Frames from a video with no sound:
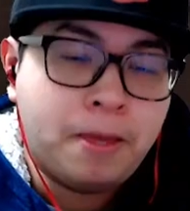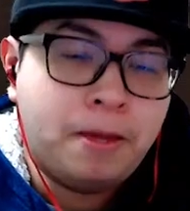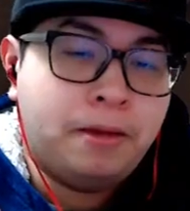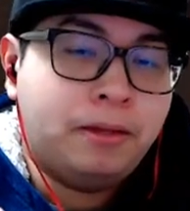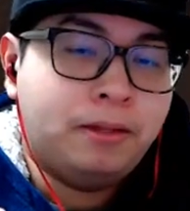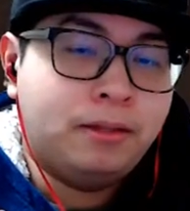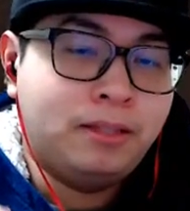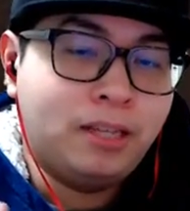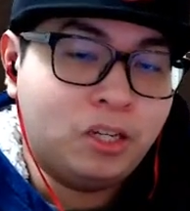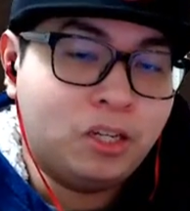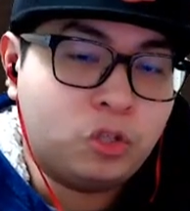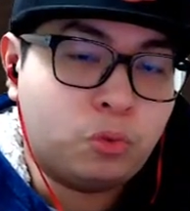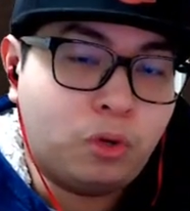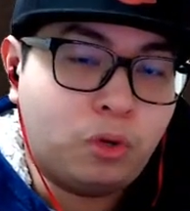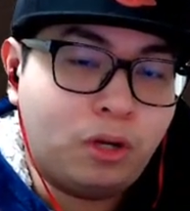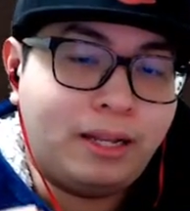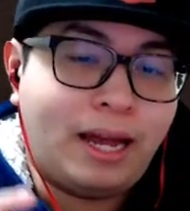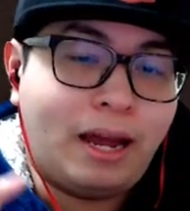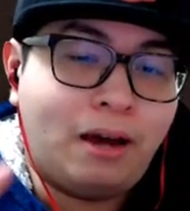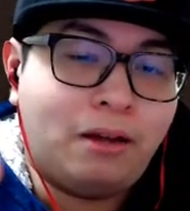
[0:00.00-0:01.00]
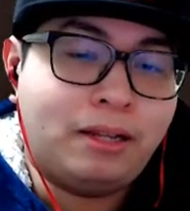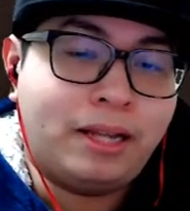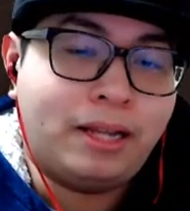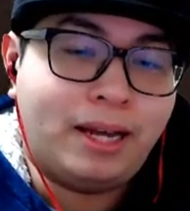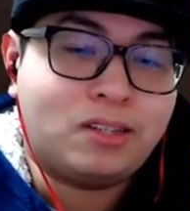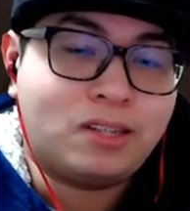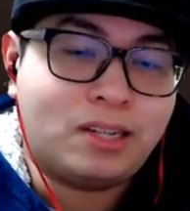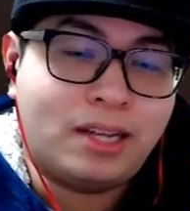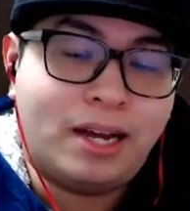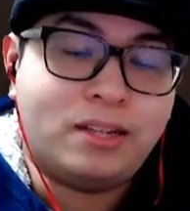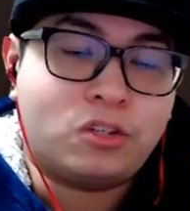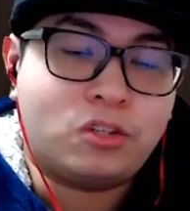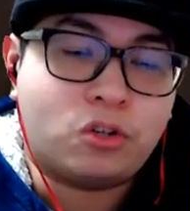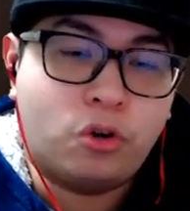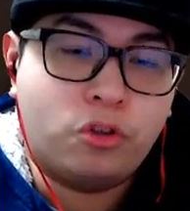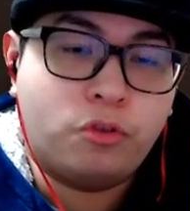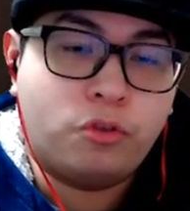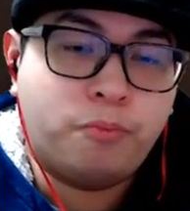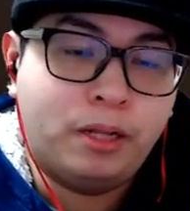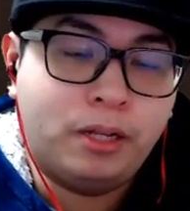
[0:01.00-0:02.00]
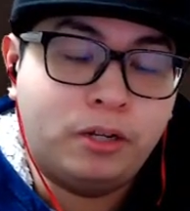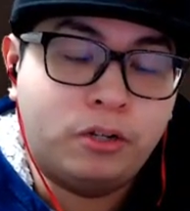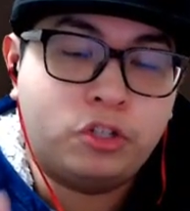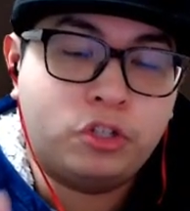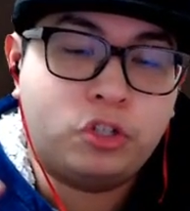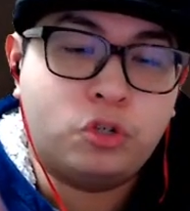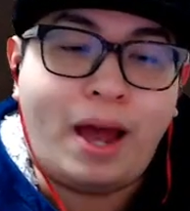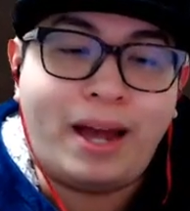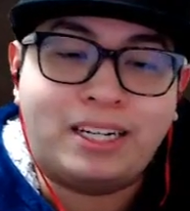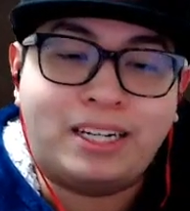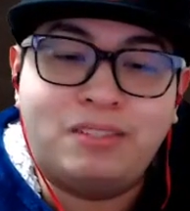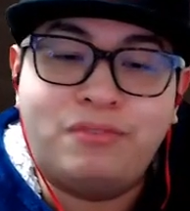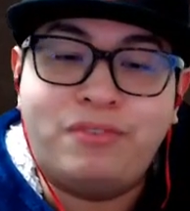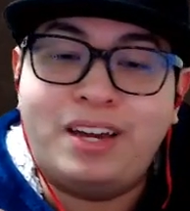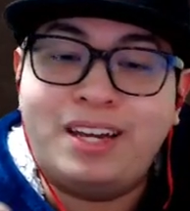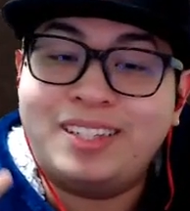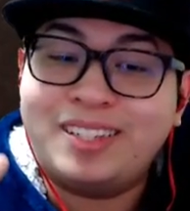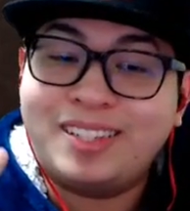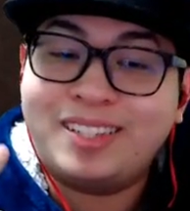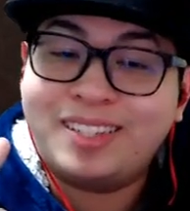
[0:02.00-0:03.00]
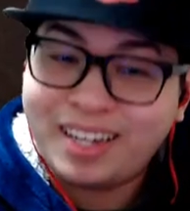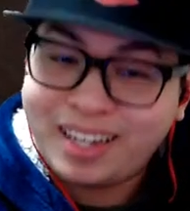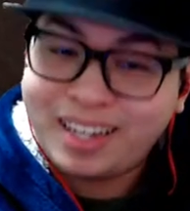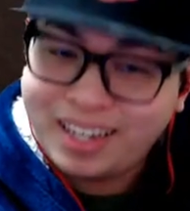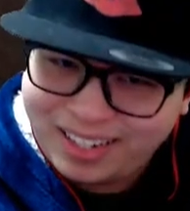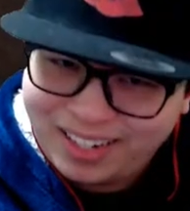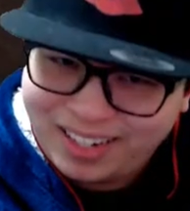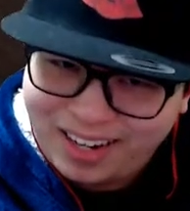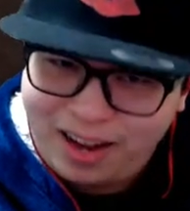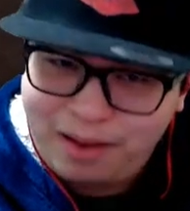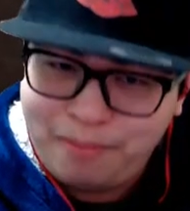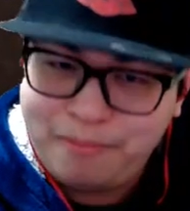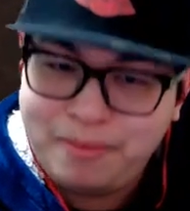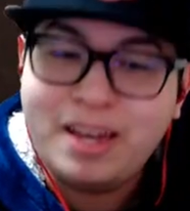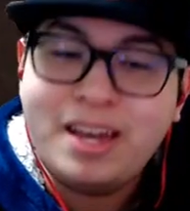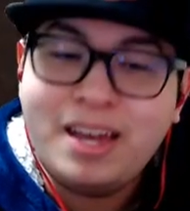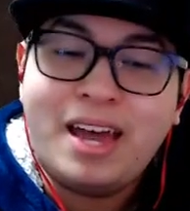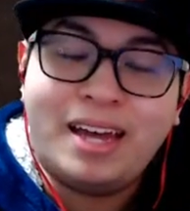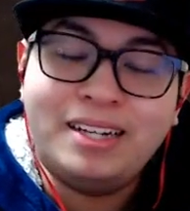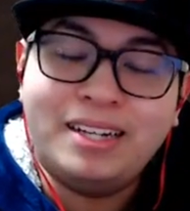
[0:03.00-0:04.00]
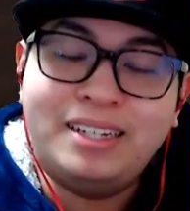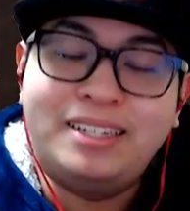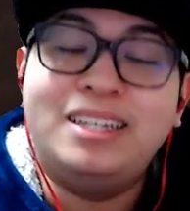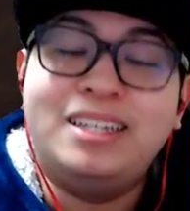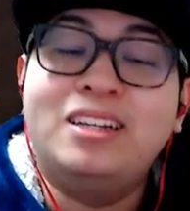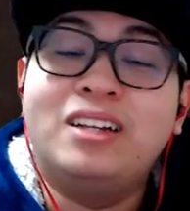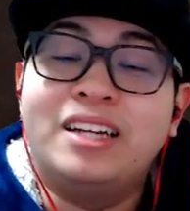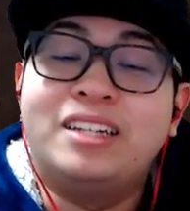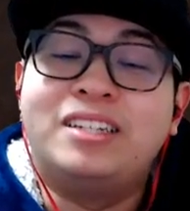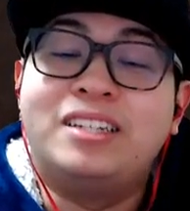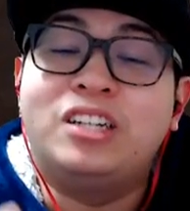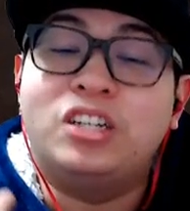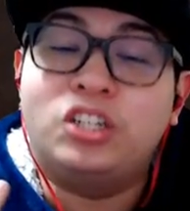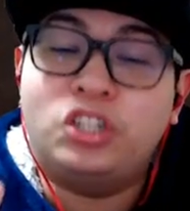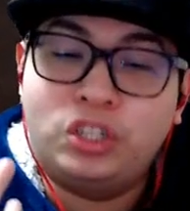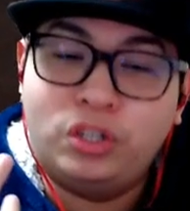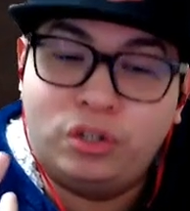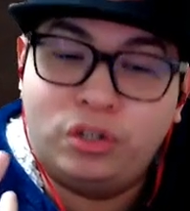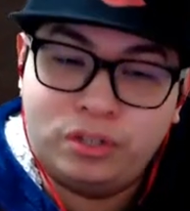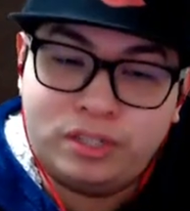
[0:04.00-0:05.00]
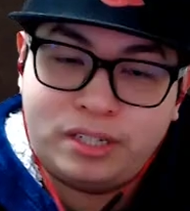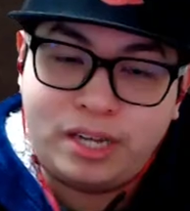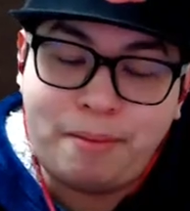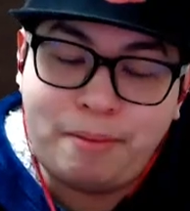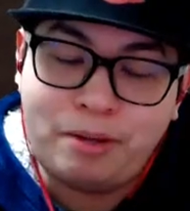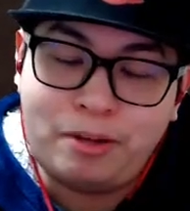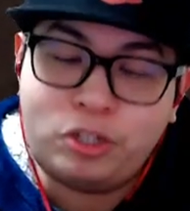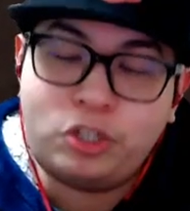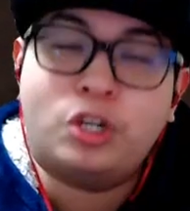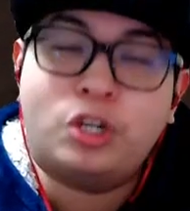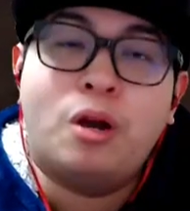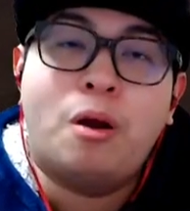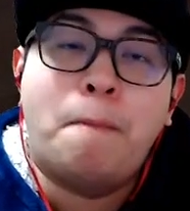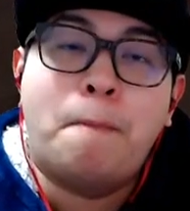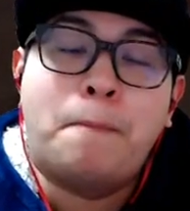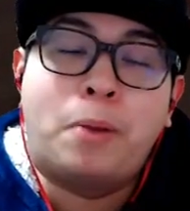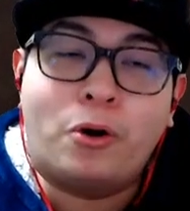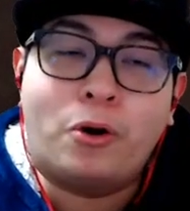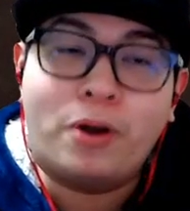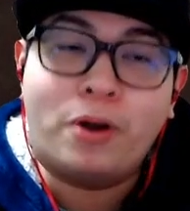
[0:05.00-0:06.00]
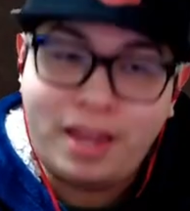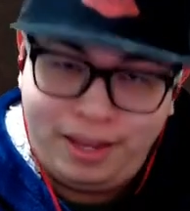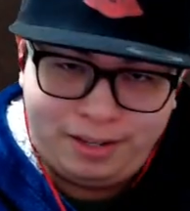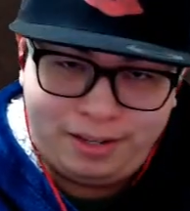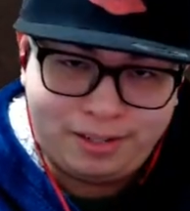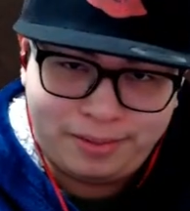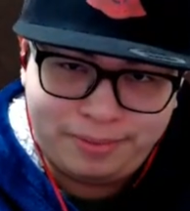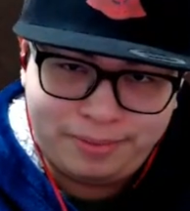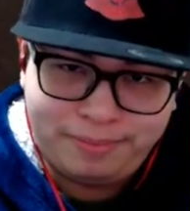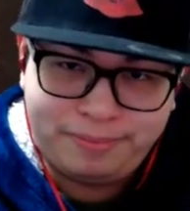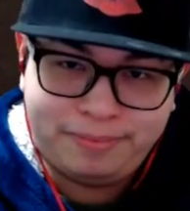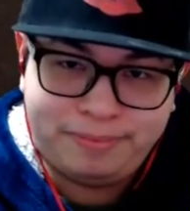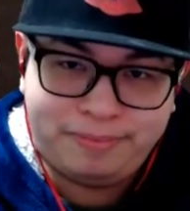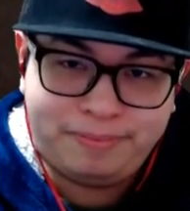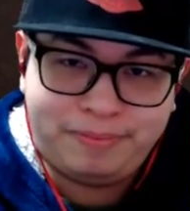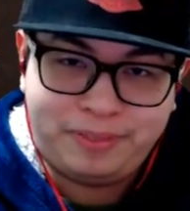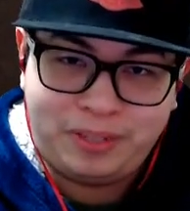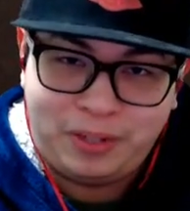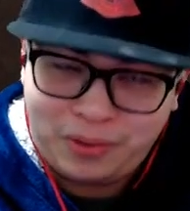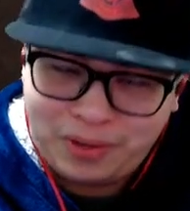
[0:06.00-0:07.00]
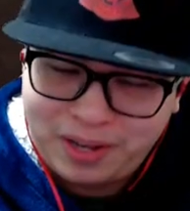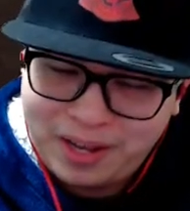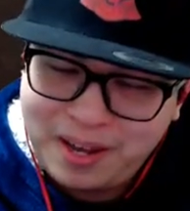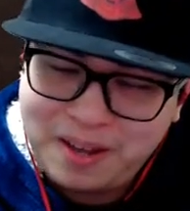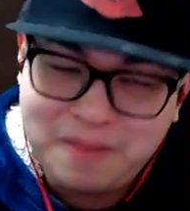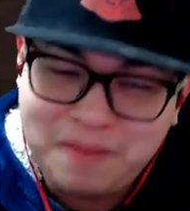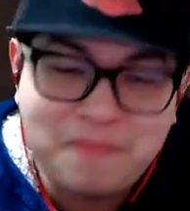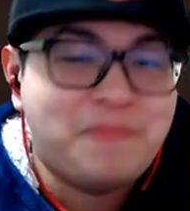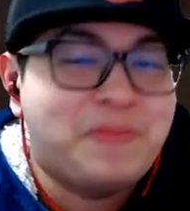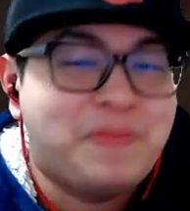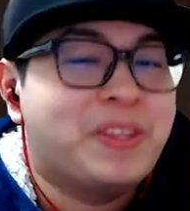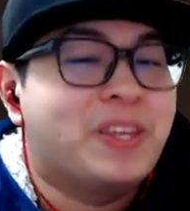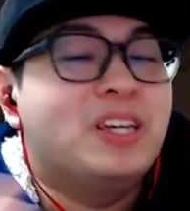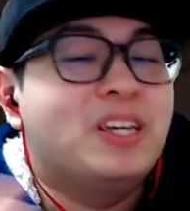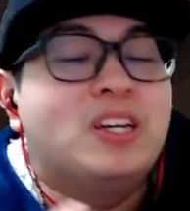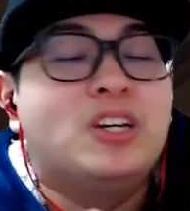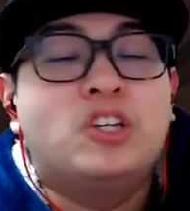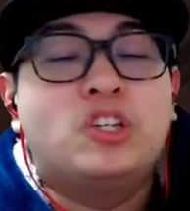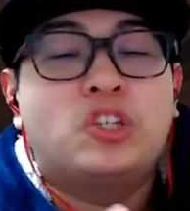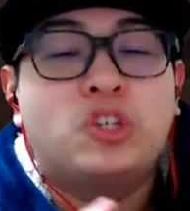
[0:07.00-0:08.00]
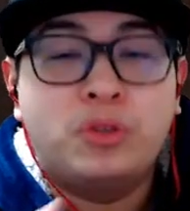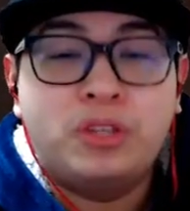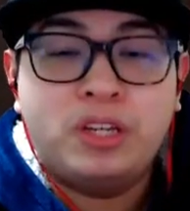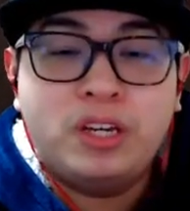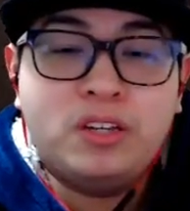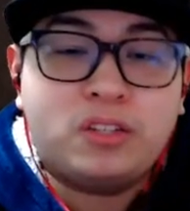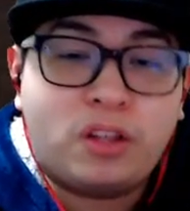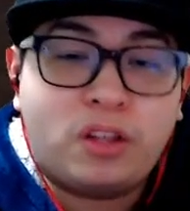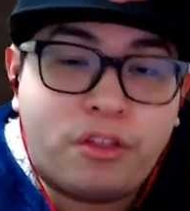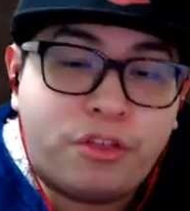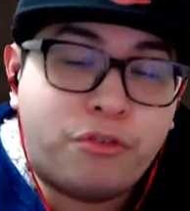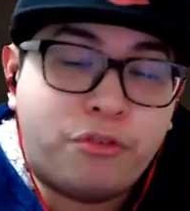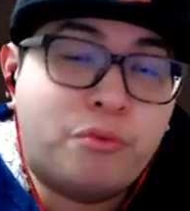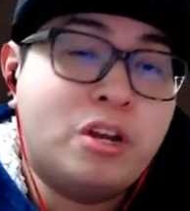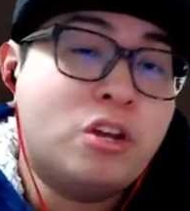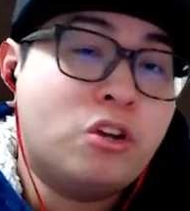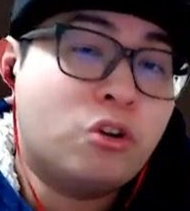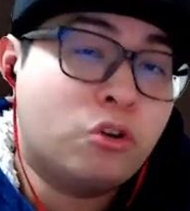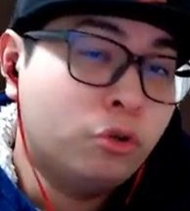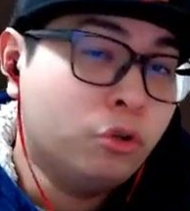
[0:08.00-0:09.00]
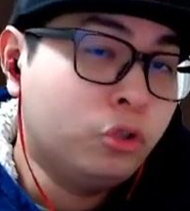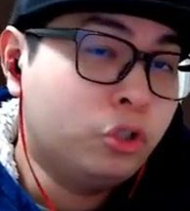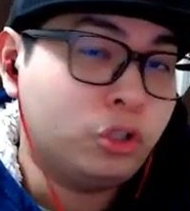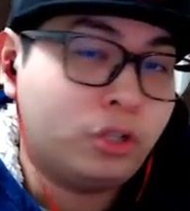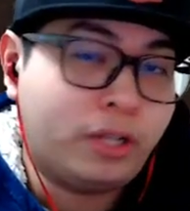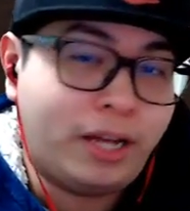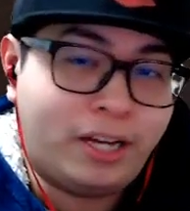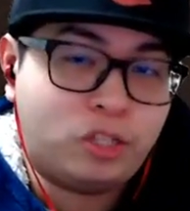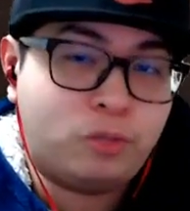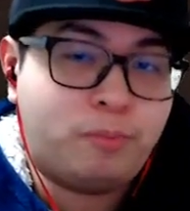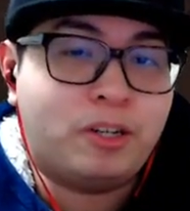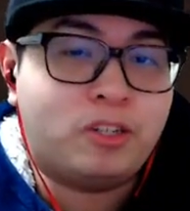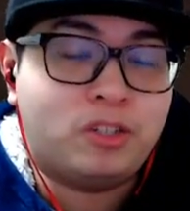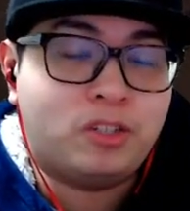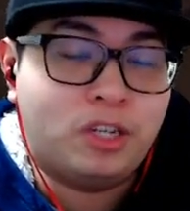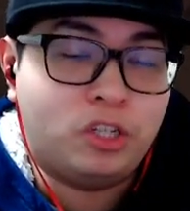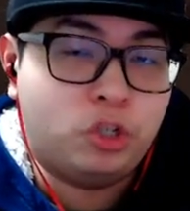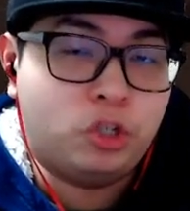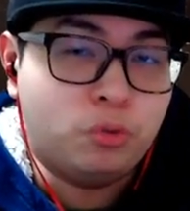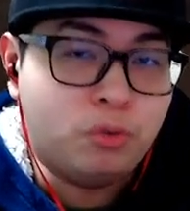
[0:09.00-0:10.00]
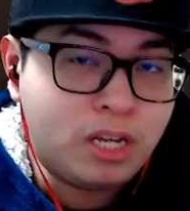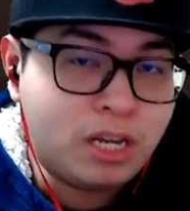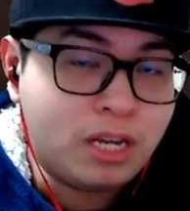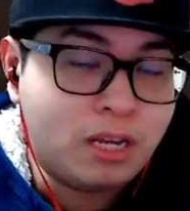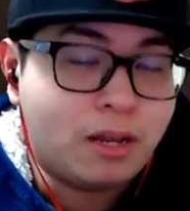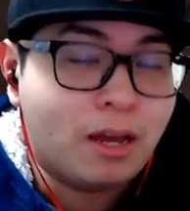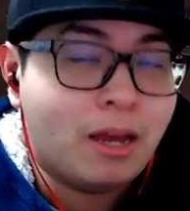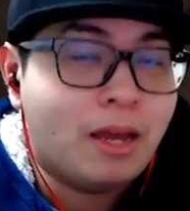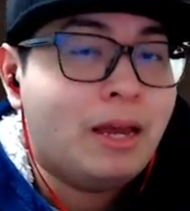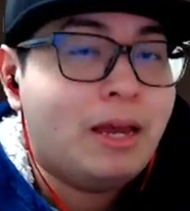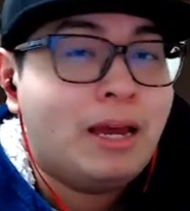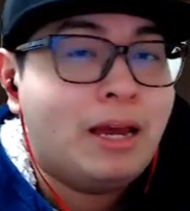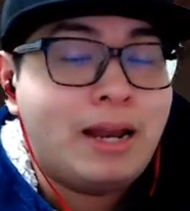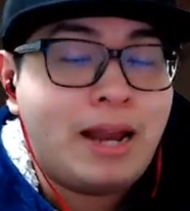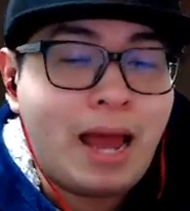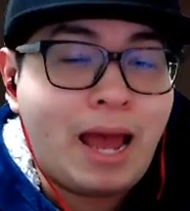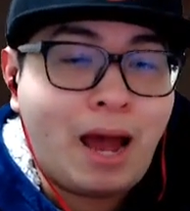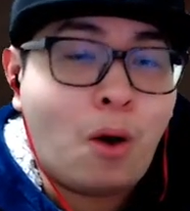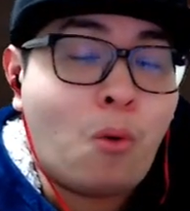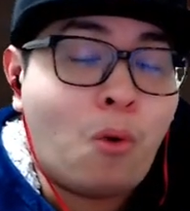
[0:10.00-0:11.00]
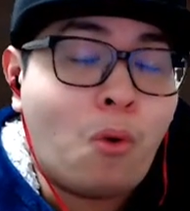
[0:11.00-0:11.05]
This will allow Landslide's Earth Pillars to activate a second time and deal additional damage per hit, okay? So these are the three crucial aspects that you need. Now,